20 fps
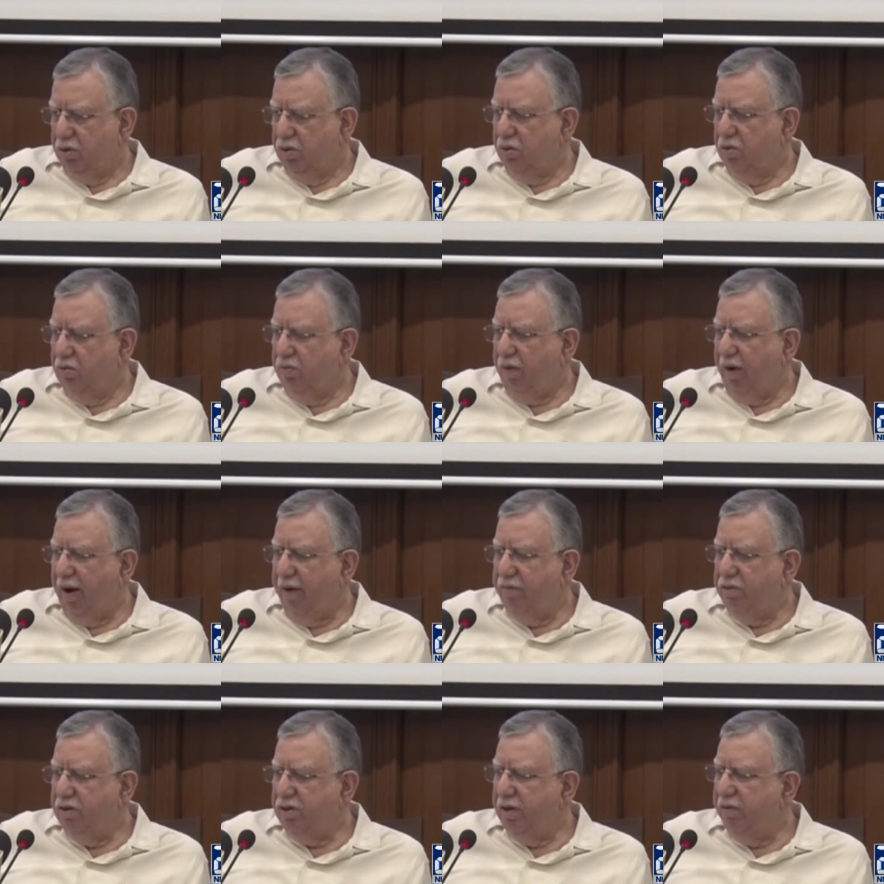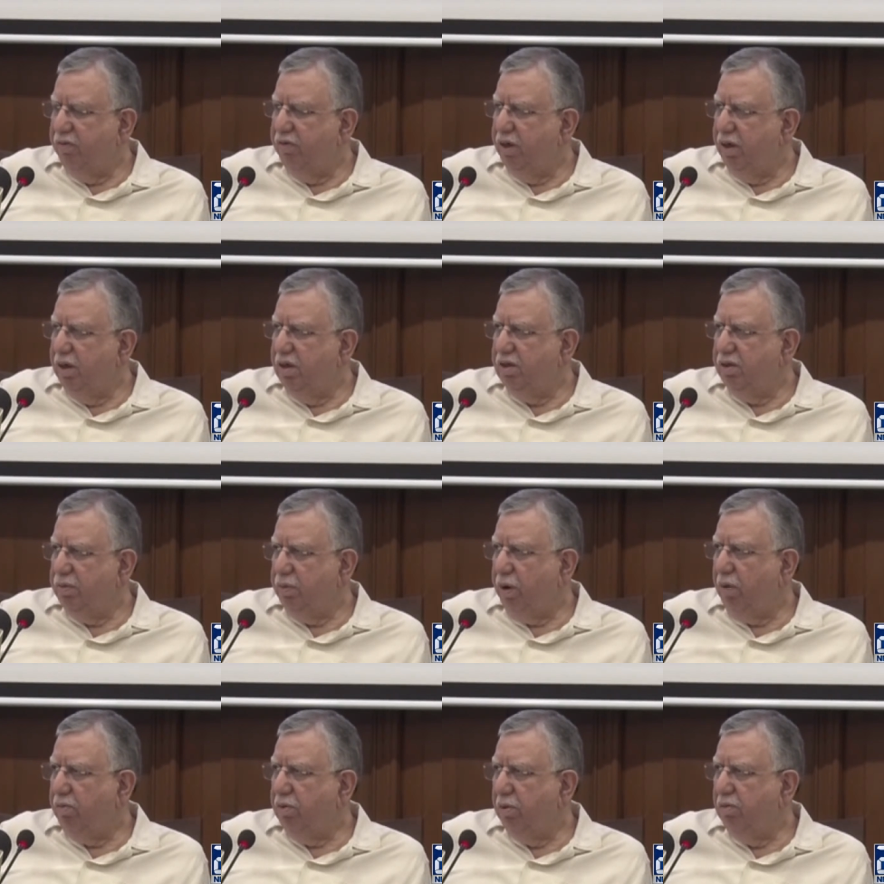So five to seven years
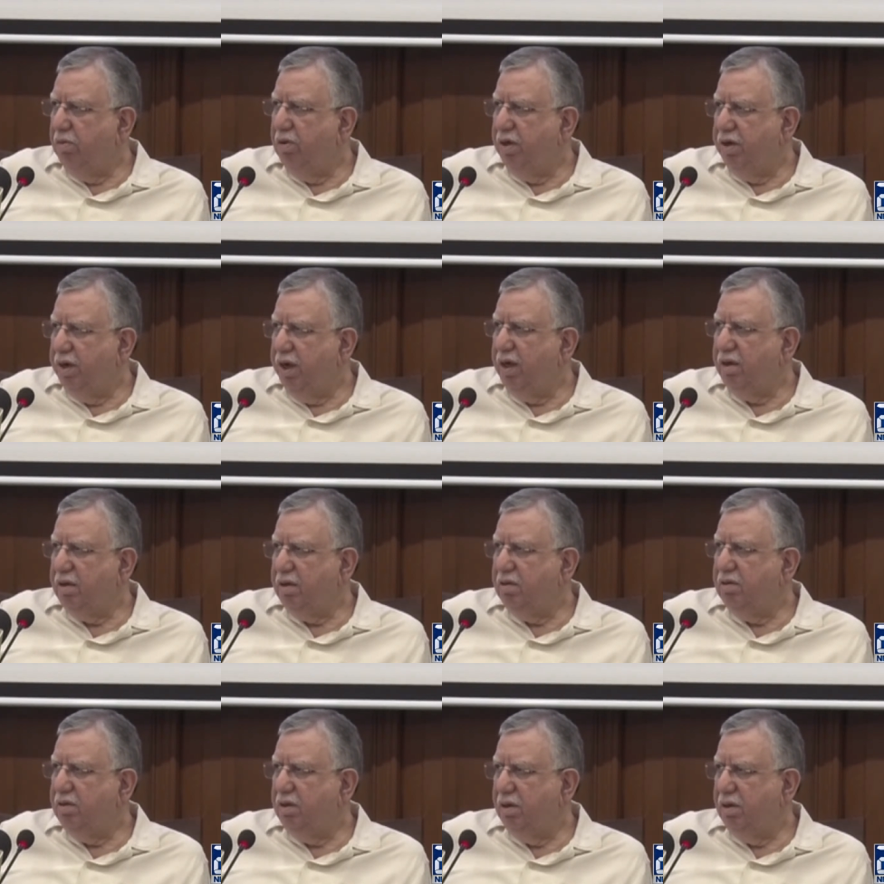probably will take,